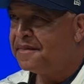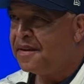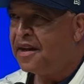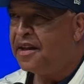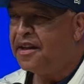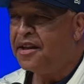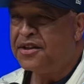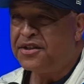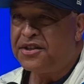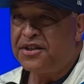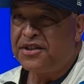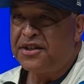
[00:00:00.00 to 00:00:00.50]

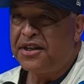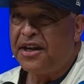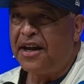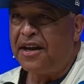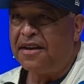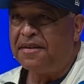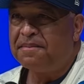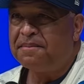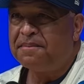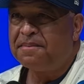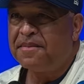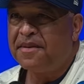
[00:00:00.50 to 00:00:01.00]
This is
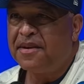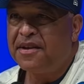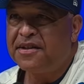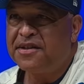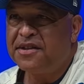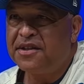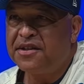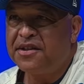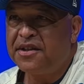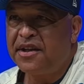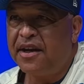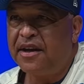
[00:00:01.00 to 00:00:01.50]
it. This
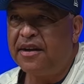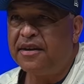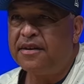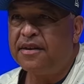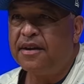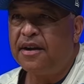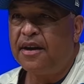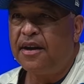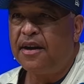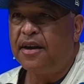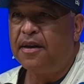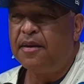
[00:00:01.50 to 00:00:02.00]
is it.
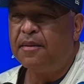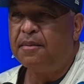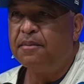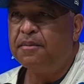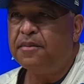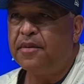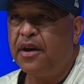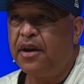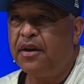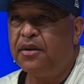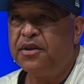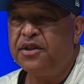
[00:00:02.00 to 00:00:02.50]

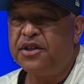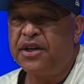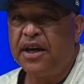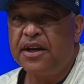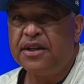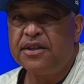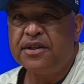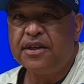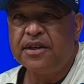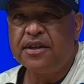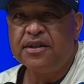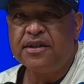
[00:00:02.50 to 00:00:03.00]

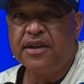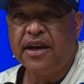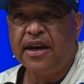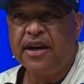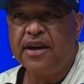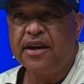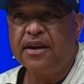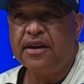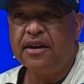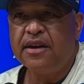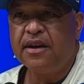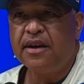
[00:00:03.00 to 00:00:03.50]
Jason
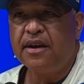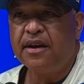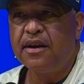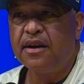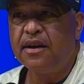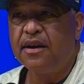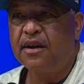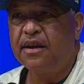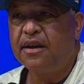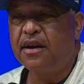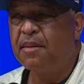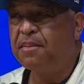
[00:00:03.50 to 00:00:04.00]
taking
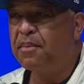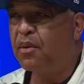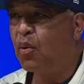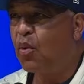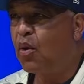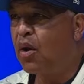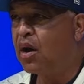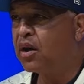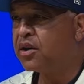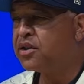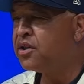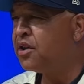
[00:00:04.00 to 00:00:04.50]
a couple
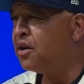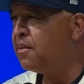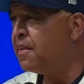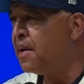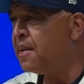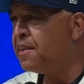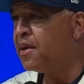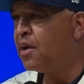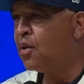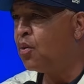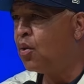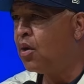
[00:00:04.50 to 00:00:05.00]
walks or
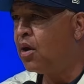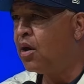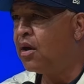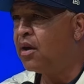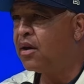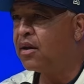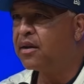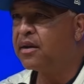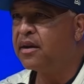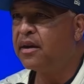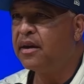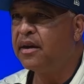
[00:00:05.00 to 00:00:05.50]
maybe a
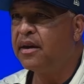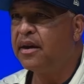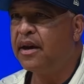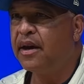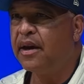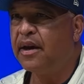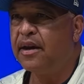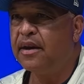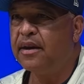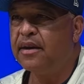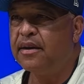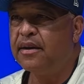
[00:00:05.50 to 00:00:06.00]
walk,
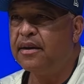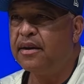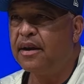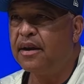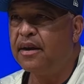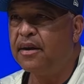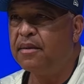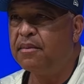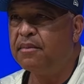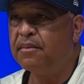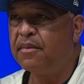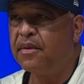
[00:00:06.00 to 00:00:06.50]
and
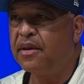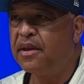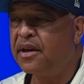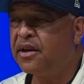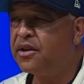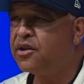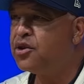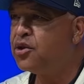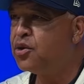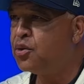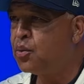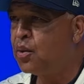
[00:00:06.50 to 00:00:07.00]
I
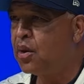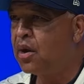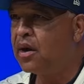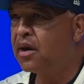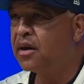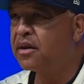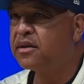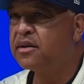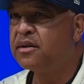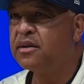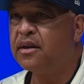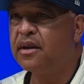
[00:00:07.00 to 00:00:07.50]
think two
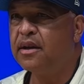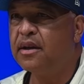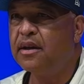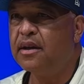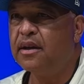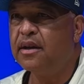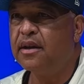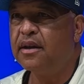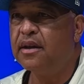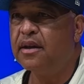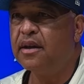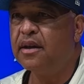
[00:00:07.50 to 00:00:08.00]
walks, and
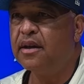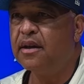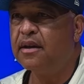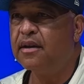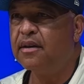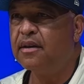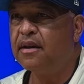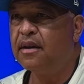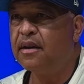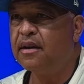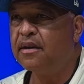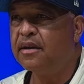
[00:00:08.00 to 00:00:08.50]

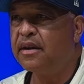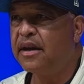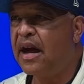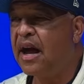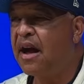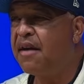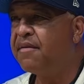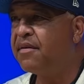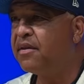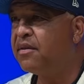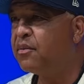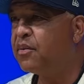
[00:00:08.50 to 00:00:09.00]
then
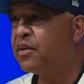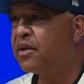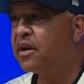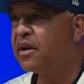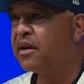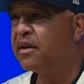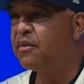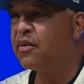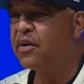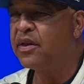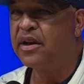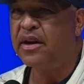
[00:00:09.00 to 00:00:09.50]
Kevin
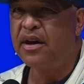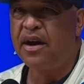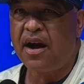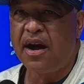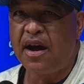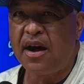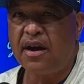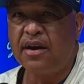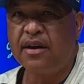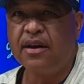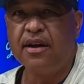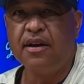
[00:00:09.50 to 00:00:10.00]
with a
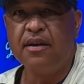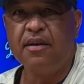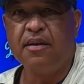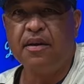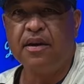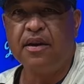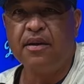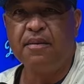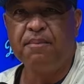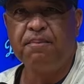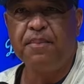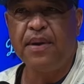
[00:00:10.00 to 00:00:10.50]
knock and
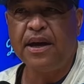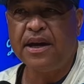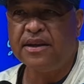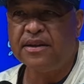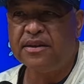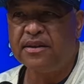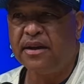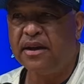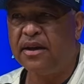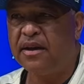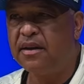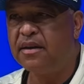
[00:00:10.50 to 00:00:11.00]

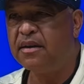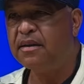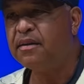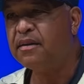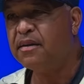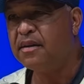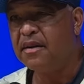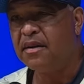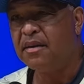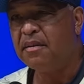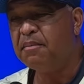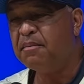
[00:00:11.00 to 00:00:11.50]
a
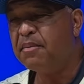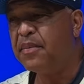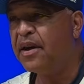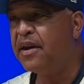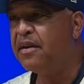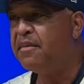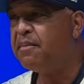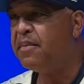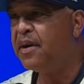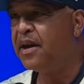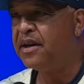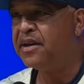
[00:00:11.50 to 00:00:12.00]

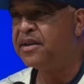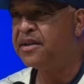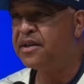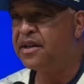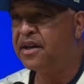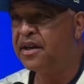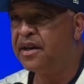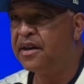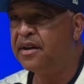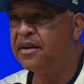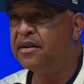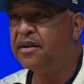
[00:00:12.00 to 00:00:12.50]
bunt base
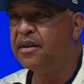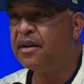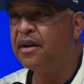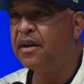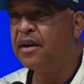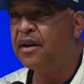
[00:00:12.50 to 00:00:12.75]
hit.